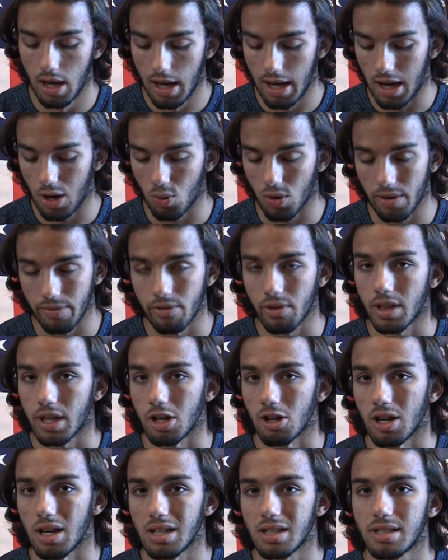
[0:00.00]
However, they
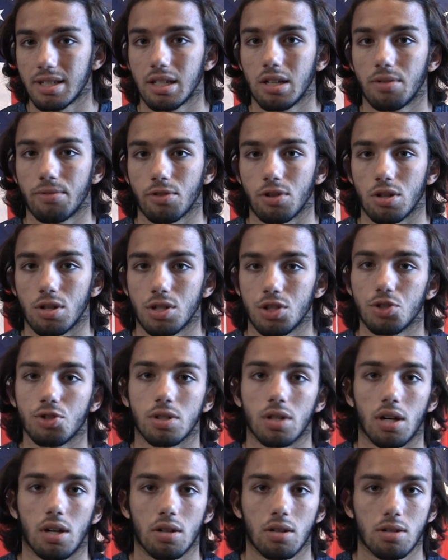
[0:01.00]
are on sale for
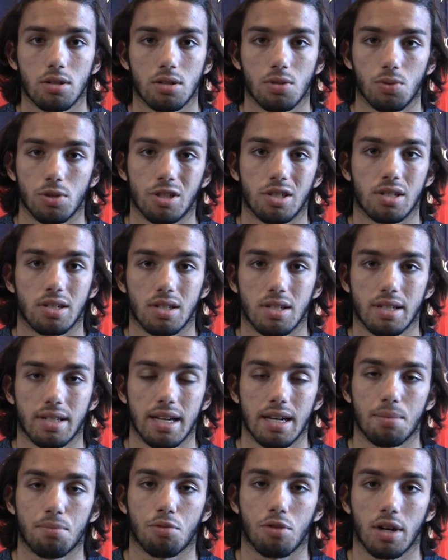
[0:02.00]
$100, which is the
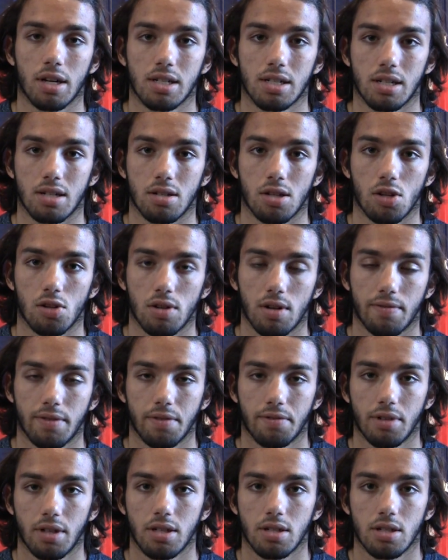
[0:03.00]
same price as the other
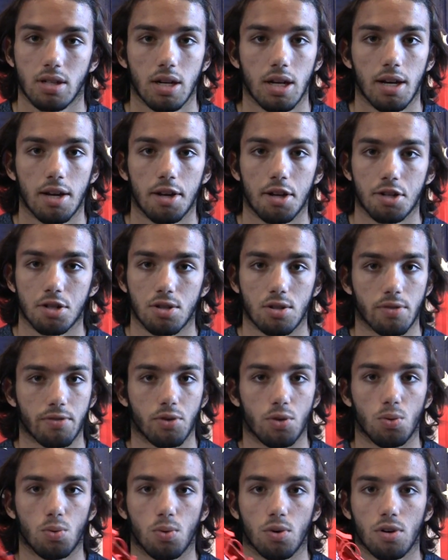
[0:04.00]
F50s. So if
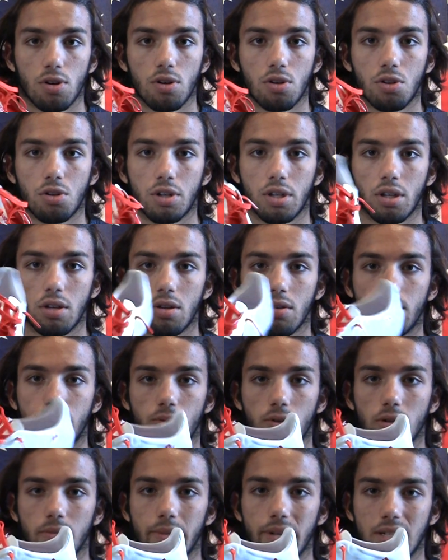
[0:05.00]
you were looking
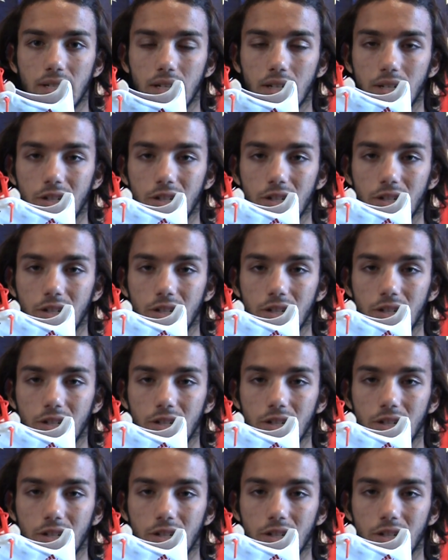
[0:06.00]
for a Messi